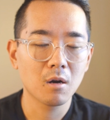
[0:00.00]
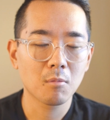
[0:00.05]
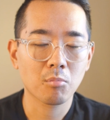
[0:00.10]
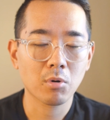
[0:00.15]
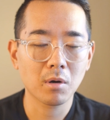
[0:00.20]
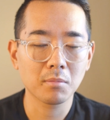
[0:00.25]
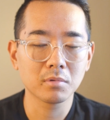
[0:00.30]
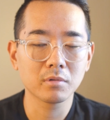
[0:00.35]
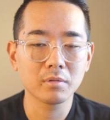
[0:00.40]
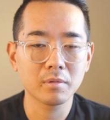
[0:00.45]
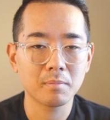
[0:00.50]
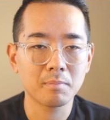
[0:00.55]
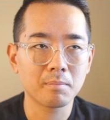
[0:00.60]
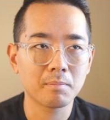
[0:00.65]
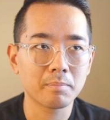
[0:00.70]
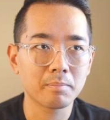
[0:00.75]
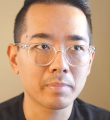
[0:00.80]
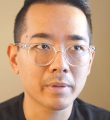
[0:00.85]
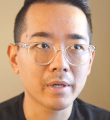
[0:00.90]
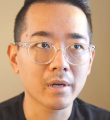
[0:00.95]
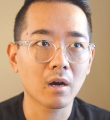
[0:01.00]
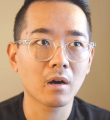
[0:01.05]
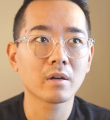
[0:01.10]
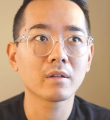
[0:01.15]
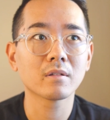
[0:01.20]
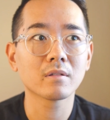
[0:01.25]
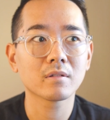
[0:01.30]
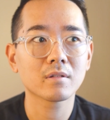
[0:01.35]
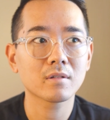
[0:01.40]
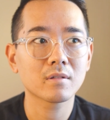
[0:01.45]
probably
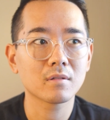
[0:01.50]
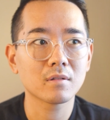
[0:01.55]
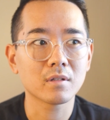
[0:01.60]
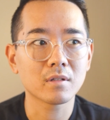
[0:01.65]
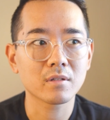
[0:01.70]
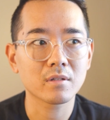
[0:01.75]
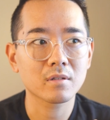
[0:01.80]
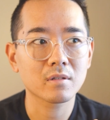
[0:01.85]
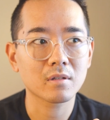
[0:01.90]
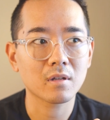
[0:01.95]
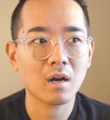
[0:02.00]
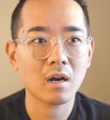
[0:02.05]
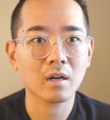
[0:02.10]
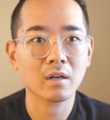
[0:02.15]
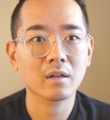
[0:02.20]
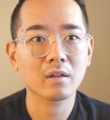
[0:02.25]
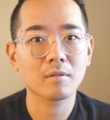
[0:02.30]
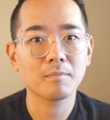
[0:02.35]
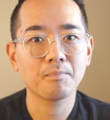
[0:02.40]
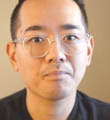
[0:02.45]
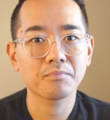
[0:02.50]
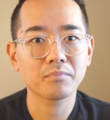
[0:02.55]
beyond the stock